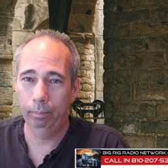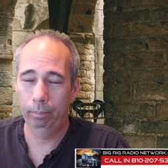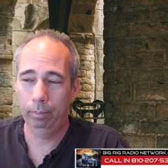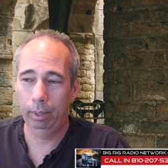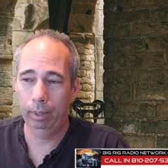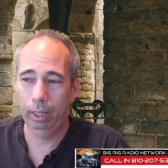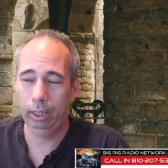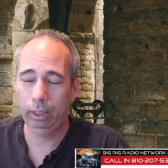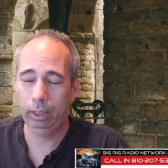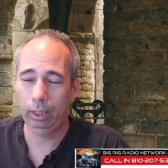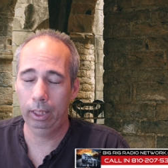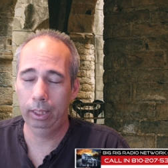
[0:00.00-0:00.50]

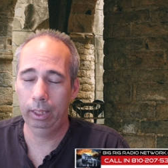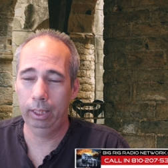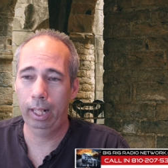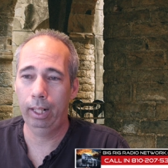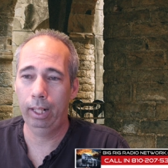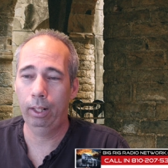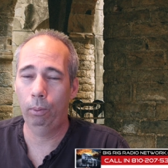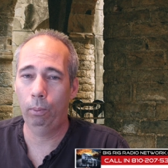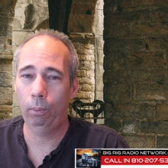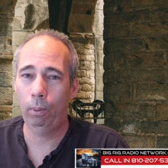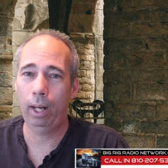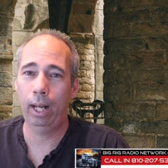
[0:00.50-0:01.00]
It's going to take
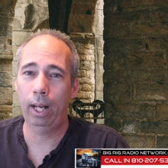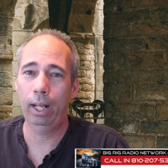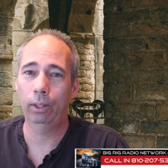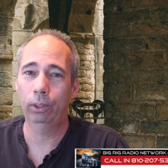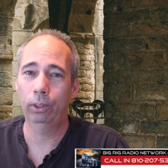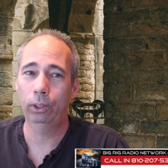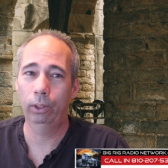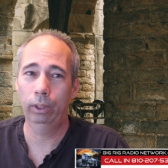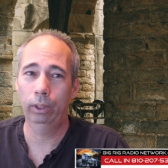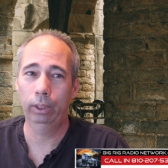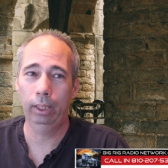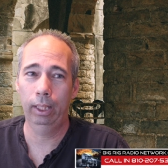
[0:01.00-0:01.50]
a while.
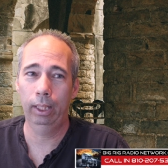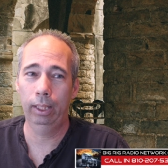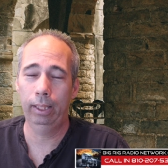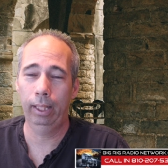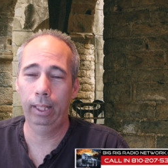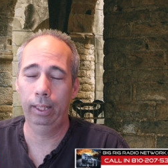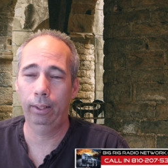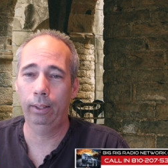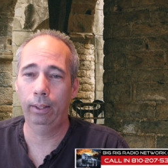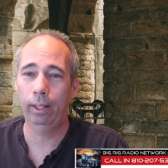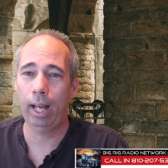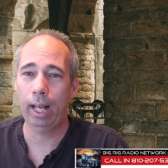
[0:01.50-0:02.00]
So it's going to take
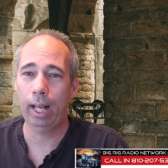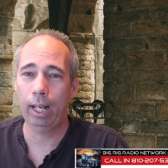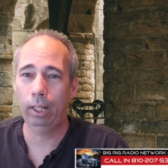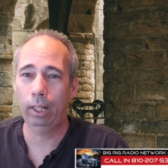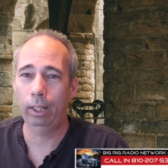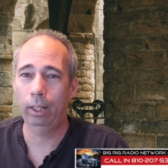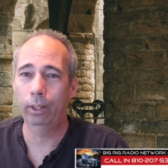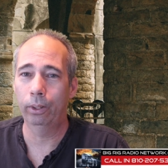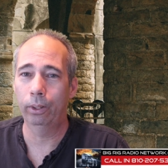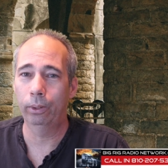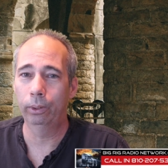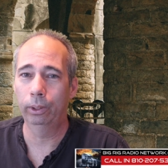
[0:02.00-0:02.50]
a lot of
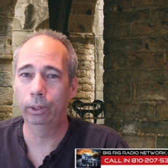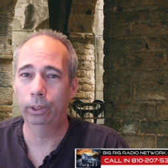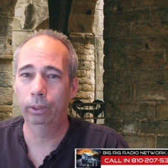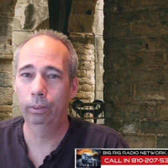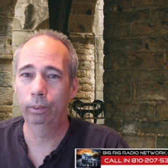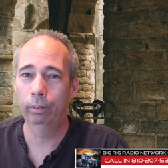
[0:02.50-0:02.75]
loads